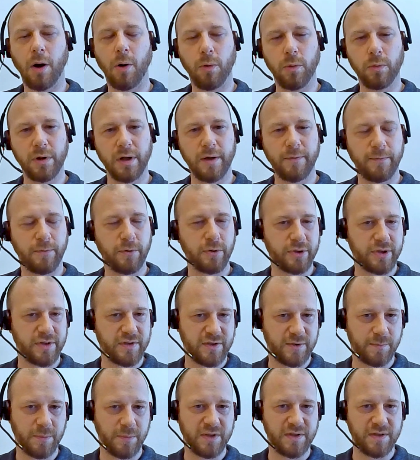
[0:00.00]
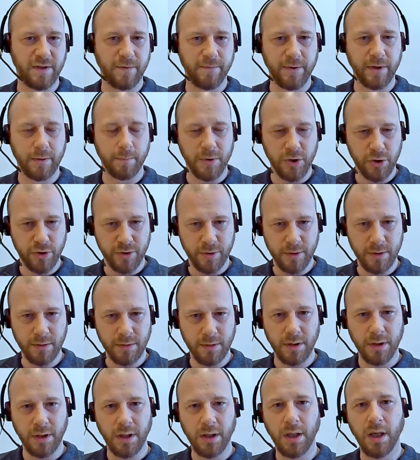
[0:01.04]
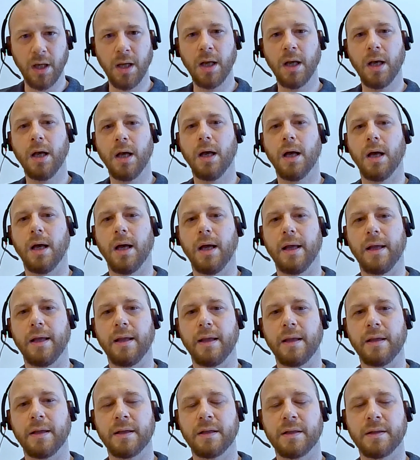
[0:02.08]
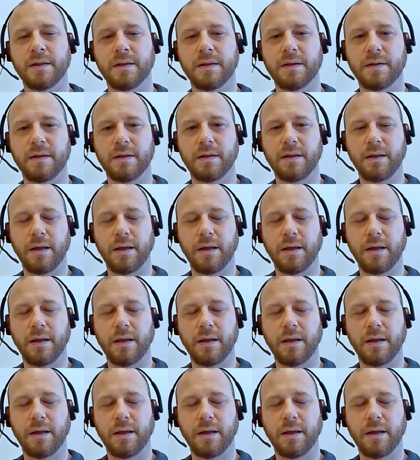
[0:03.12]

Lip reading: only for this specific mission. And